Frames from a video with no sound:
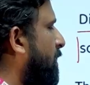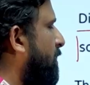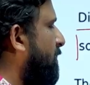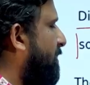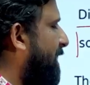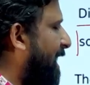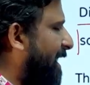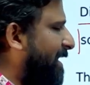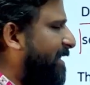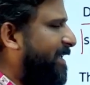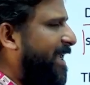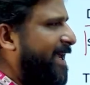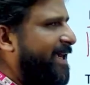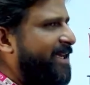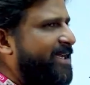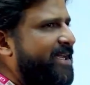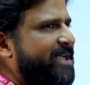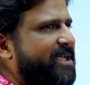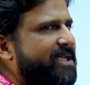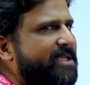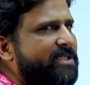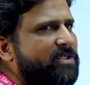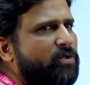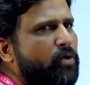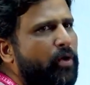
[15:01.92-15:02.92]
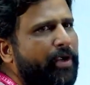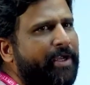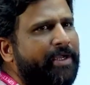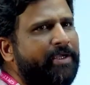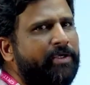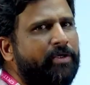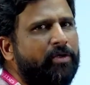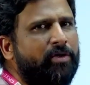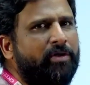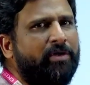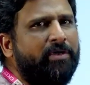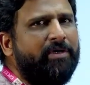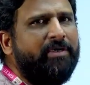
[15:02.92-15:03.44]
That technique is going
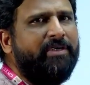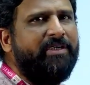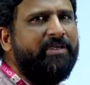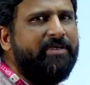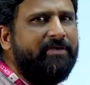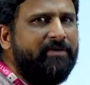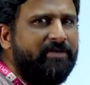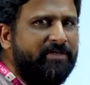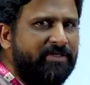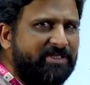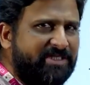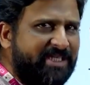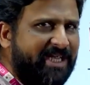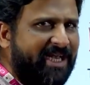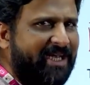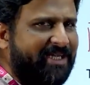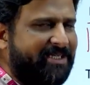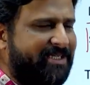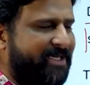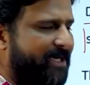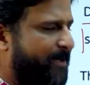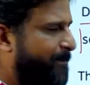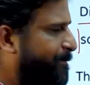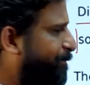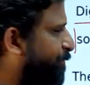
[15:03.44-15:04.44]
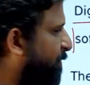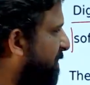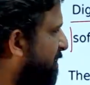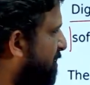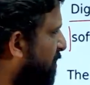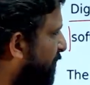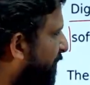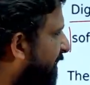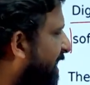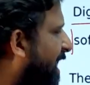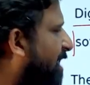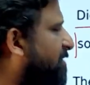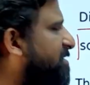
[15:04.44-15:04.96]
to selected.
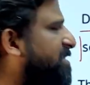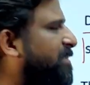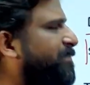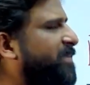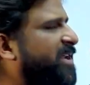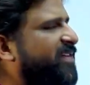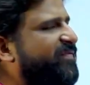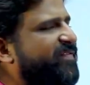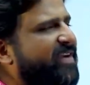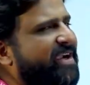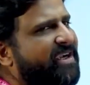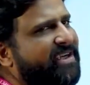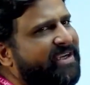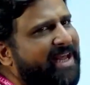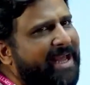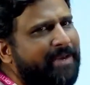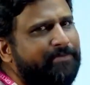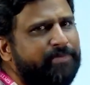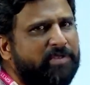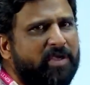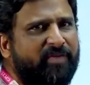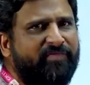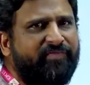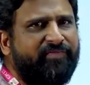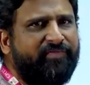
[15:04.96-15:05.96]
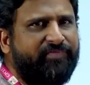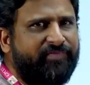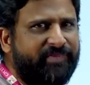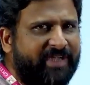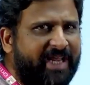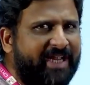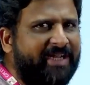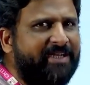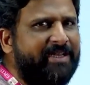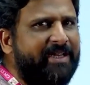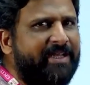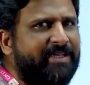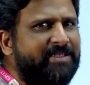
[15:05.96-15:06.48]
So we have some different types of
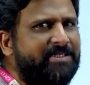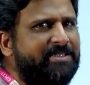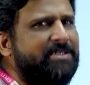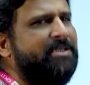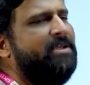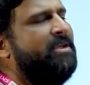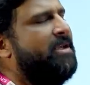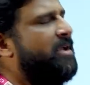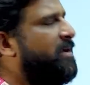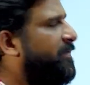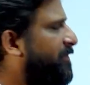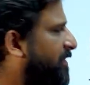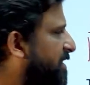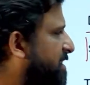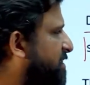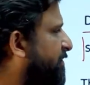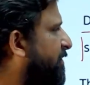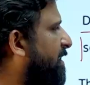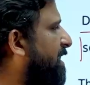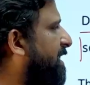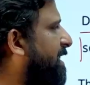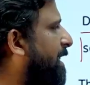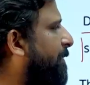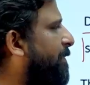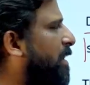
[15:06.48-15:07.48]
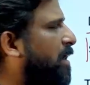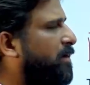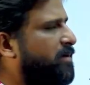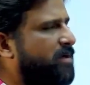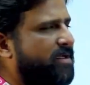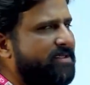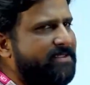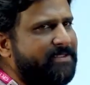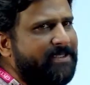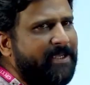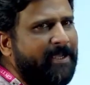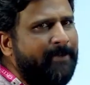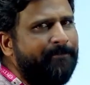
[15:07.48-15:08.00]
techniques which will come
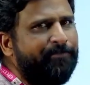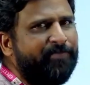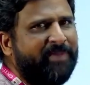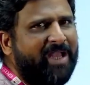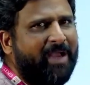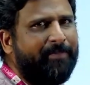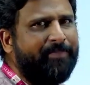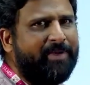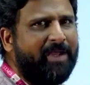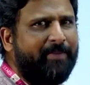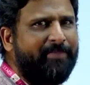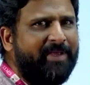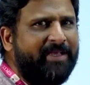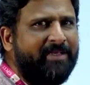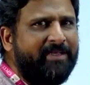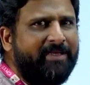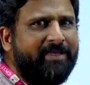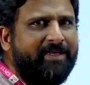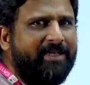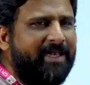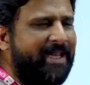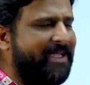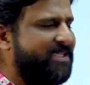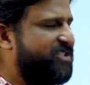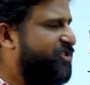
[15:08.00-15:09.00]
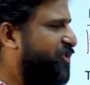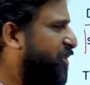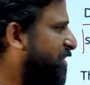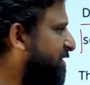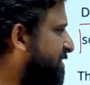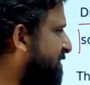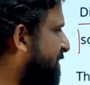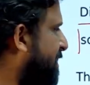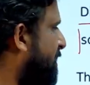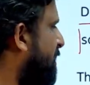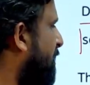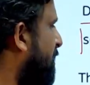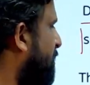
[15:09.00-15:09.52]
across the upcoming
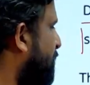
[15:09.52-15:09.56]
lectures.